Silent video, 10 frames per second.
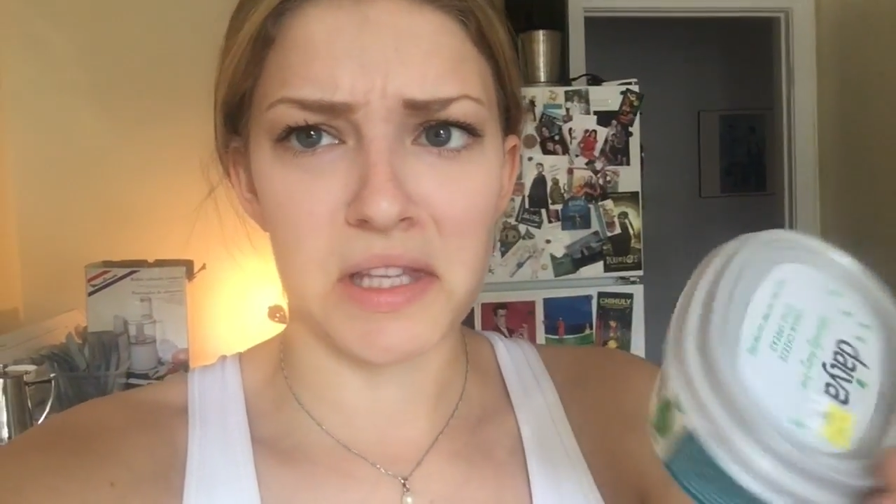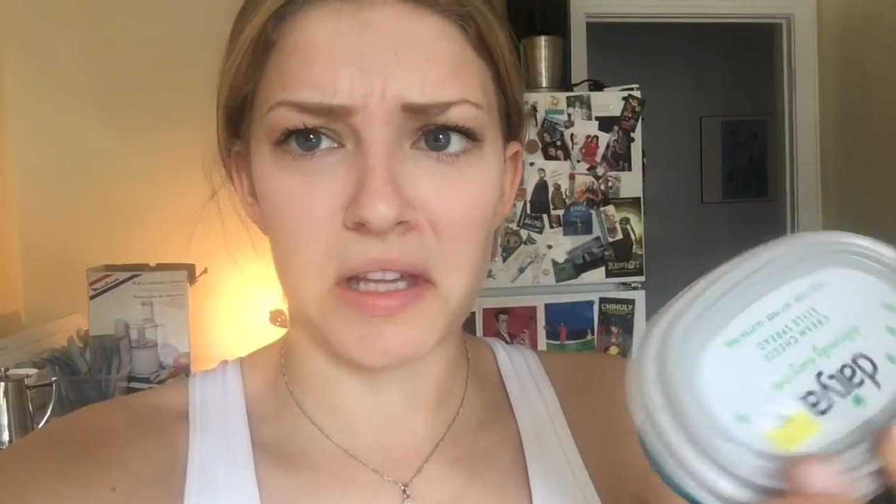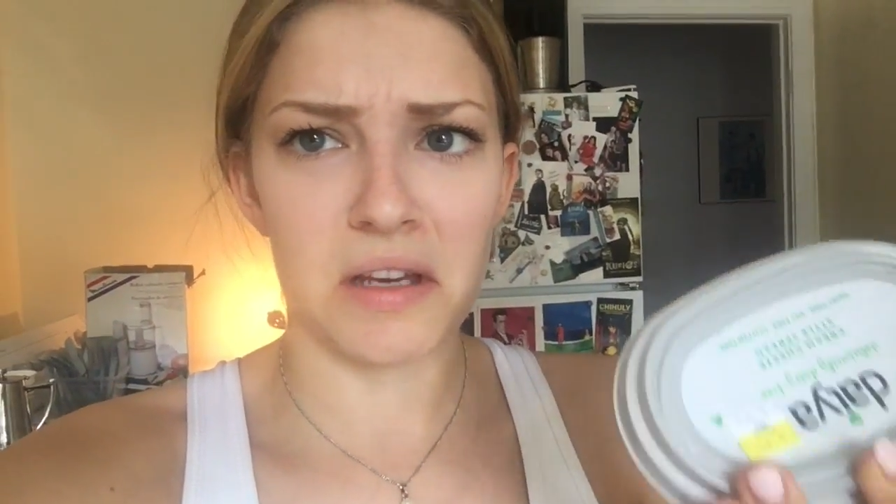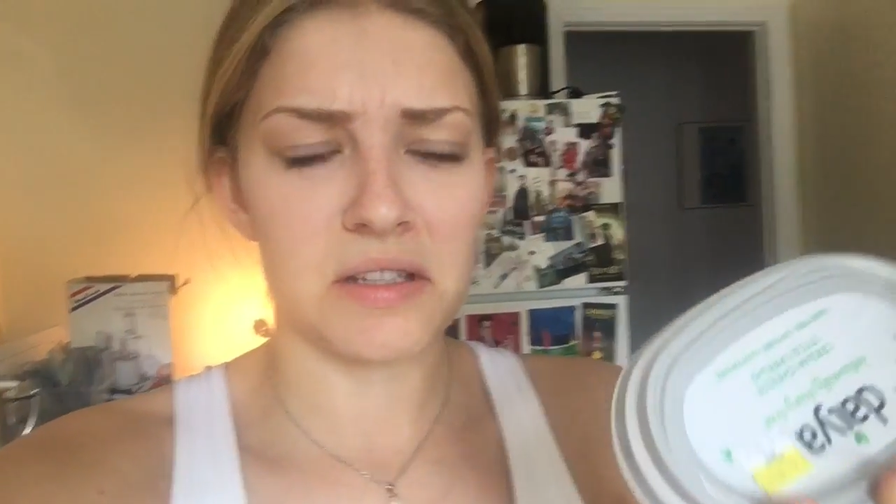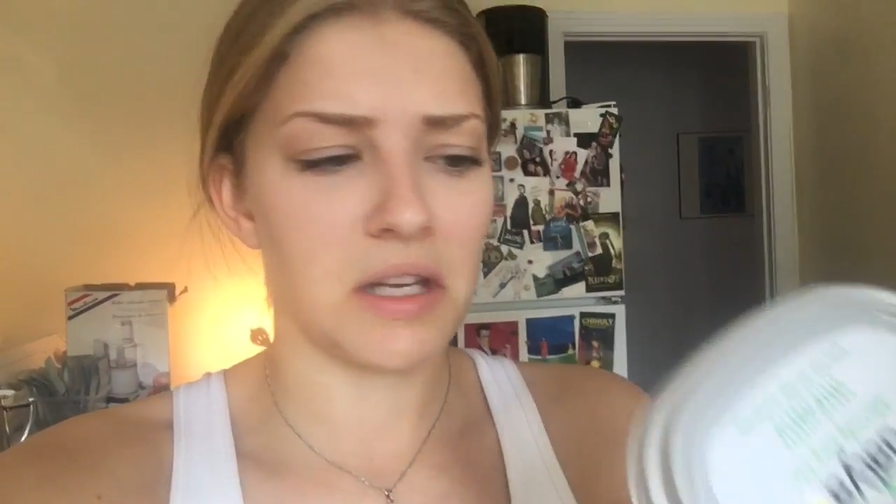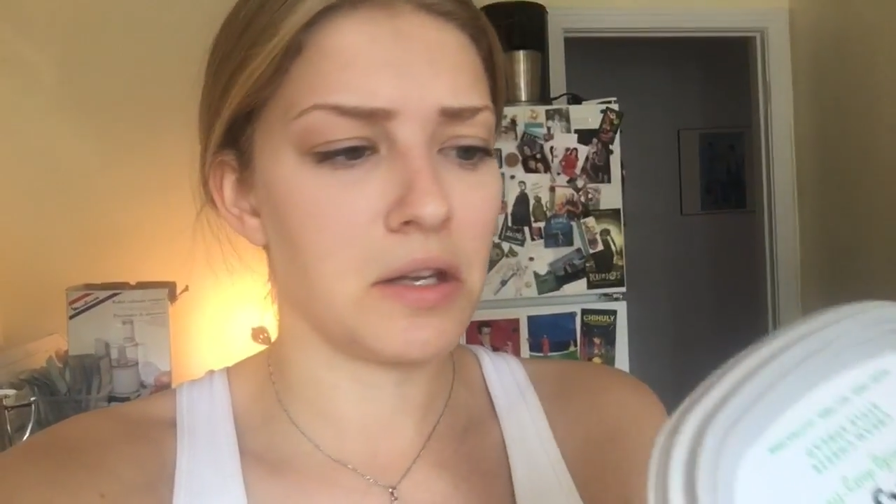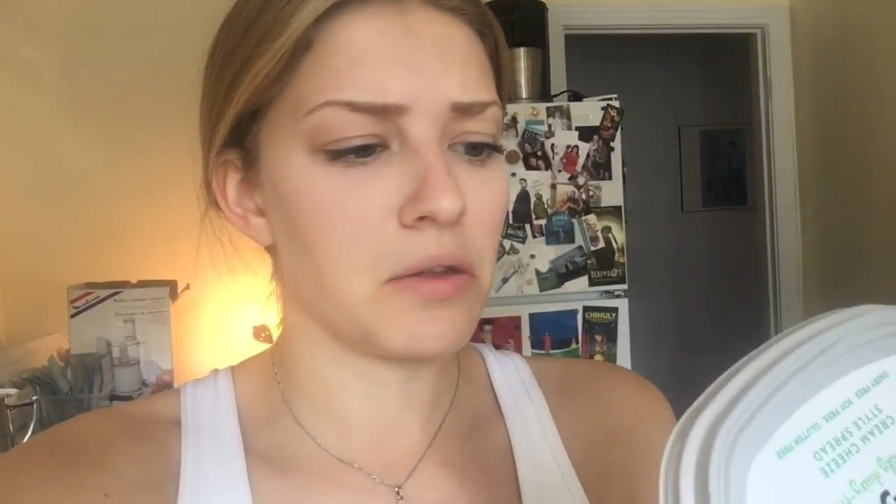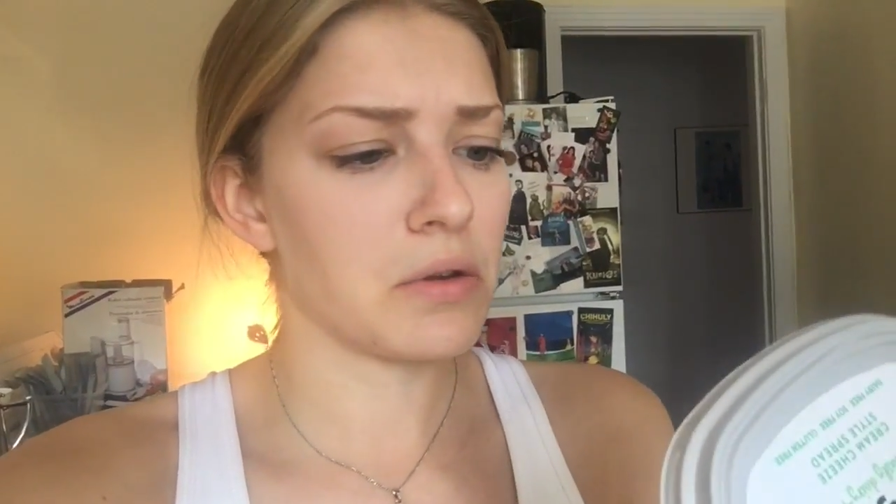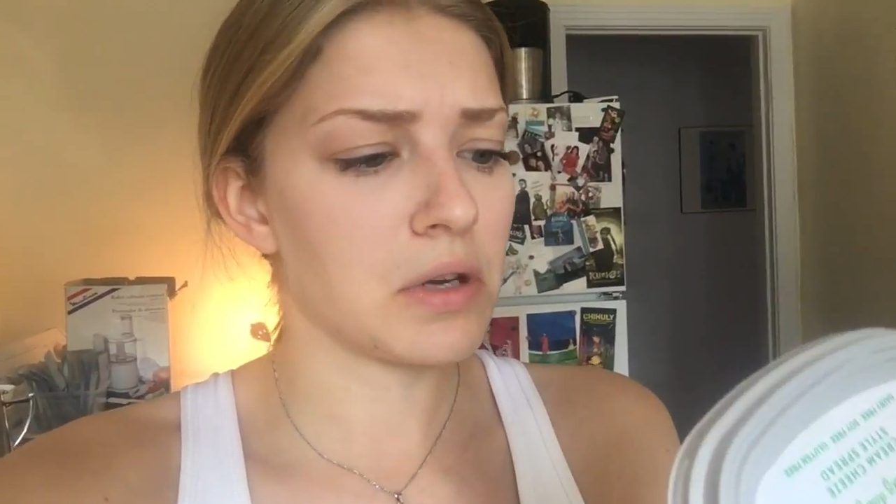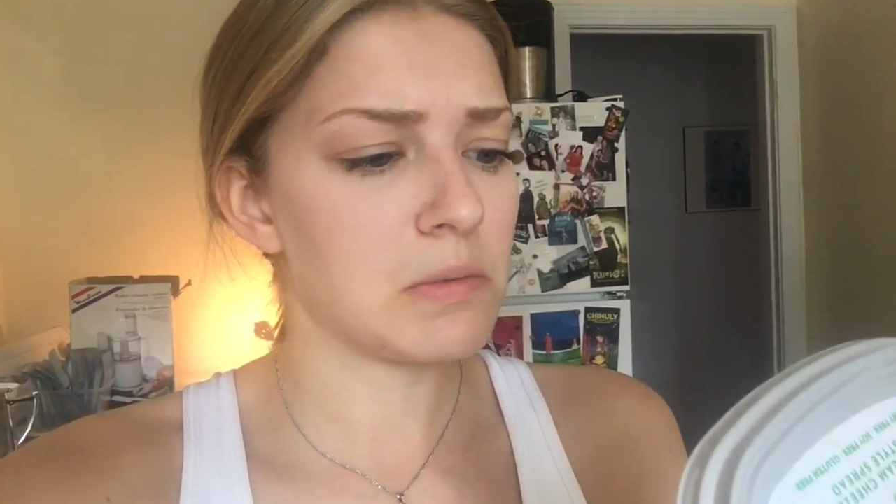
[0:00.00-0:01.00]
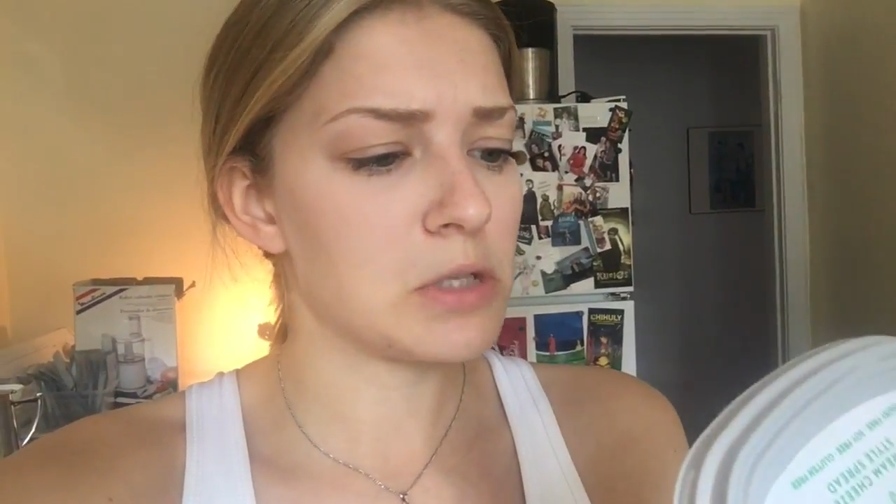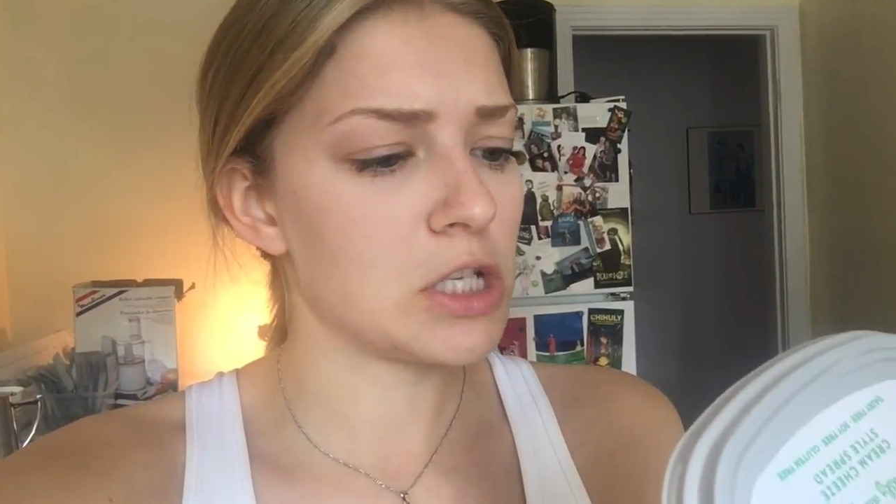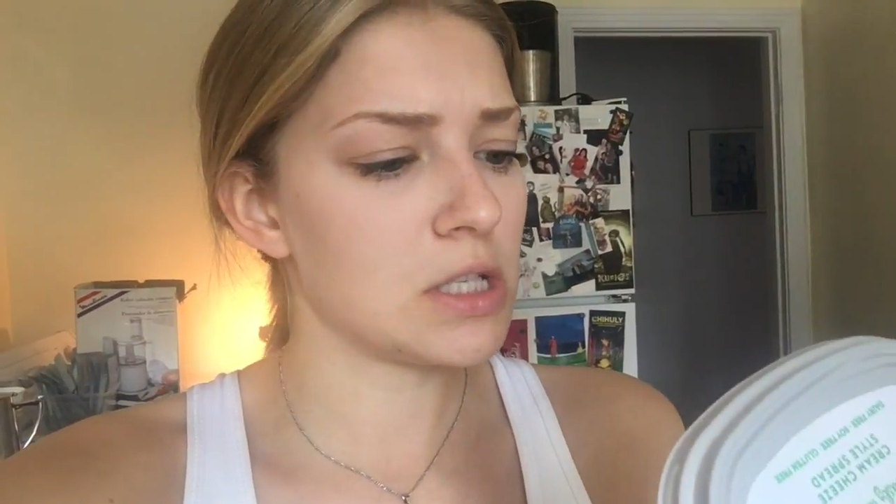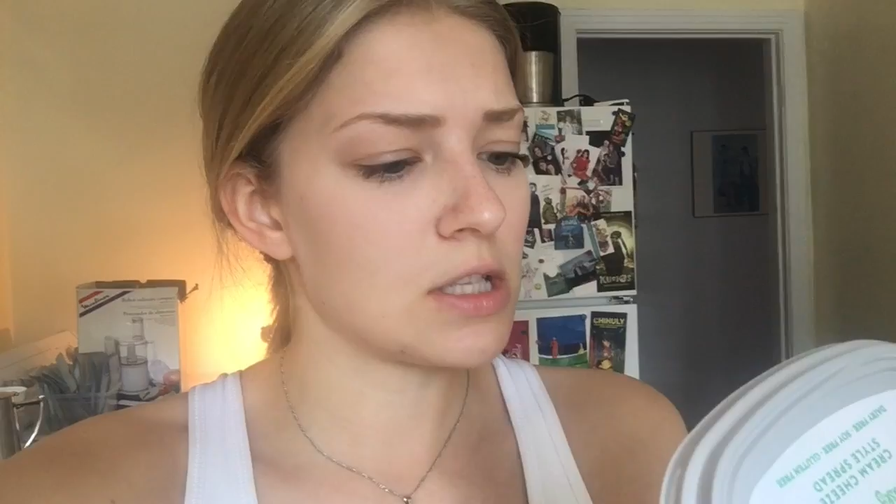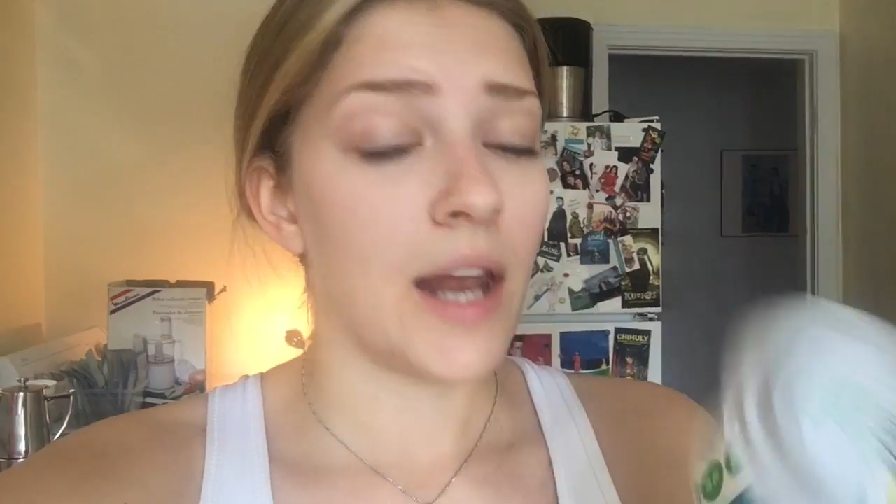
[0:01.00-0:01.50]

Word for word: I think, as any other cream cheese.